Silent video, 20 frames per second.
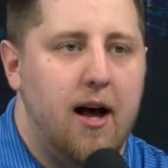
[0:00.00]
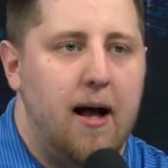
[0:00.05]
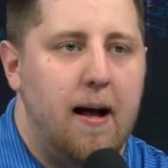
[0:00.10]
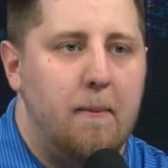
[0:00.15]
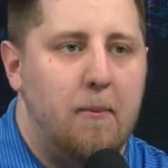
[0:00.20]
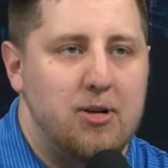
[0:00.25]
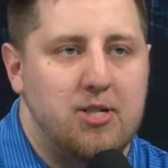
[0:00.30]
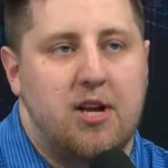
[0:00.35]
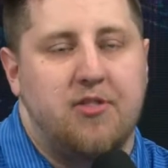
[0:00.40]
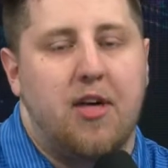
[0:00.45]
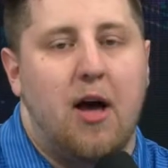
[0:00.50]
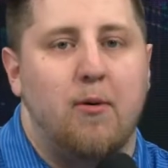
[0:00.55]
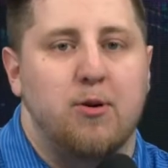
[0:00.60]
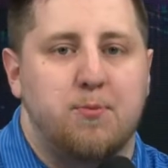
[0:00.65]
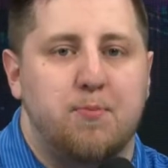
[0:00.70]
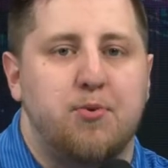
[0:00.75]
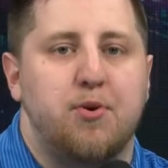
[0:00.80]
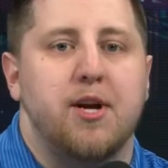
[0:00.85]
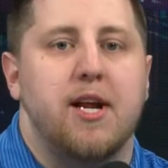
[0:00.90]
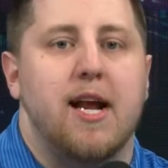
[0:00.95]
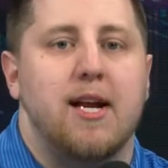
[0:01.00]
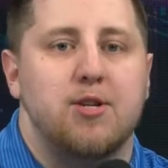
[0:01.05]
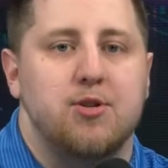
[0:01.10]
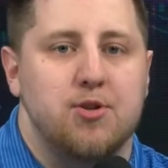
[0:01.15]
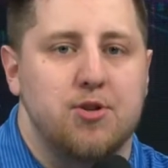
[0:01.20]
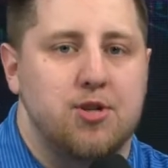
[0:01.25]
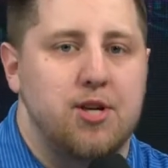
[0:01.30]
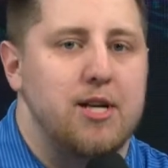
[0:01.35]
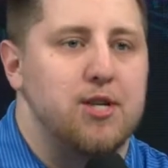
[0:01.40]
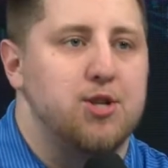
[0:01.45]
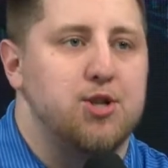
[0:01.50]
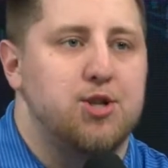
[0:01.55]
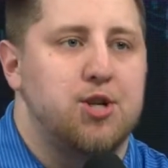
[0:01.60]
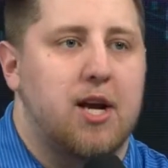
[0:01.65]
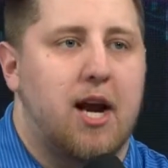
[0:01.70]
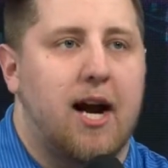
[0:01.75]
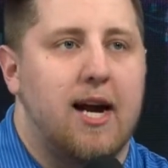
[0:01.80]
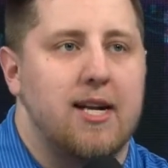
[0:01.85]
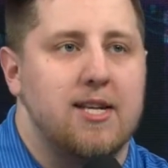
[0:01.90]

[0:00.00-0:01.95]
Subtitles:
which I thought was pretty interesting just to kind